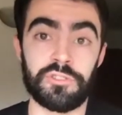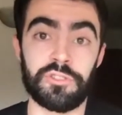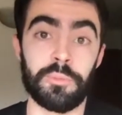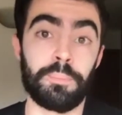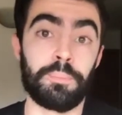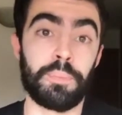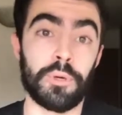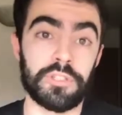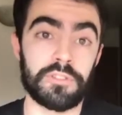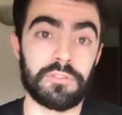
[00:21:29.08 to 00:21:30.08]
to
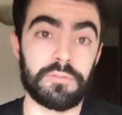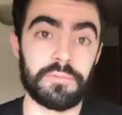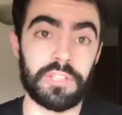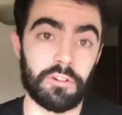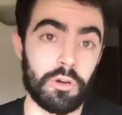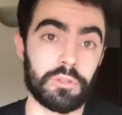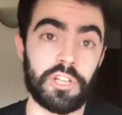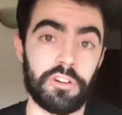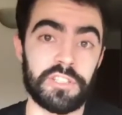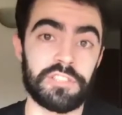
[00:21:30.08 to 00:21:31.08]
put their own
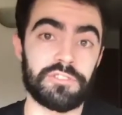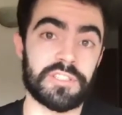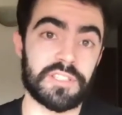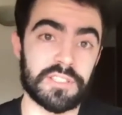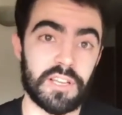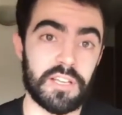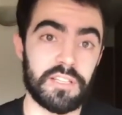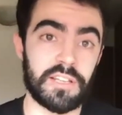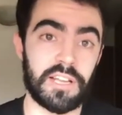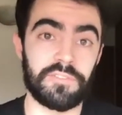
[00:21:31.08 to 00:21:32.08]
current interests
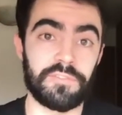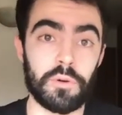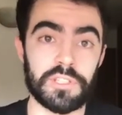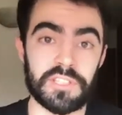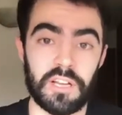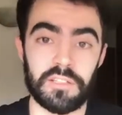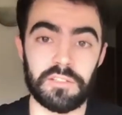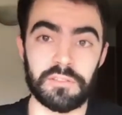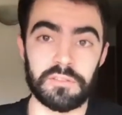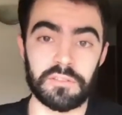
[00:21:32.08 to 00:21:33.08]
aside and focus
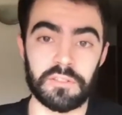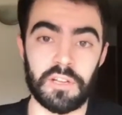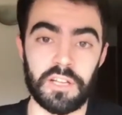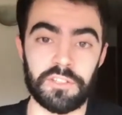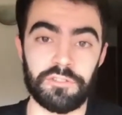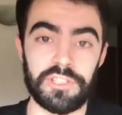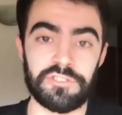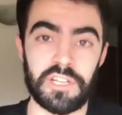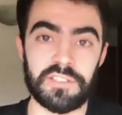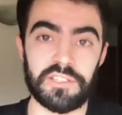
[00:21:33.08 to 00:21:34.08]
on the green
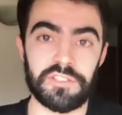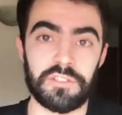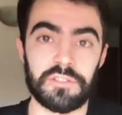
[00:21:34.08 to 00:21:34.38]
transition?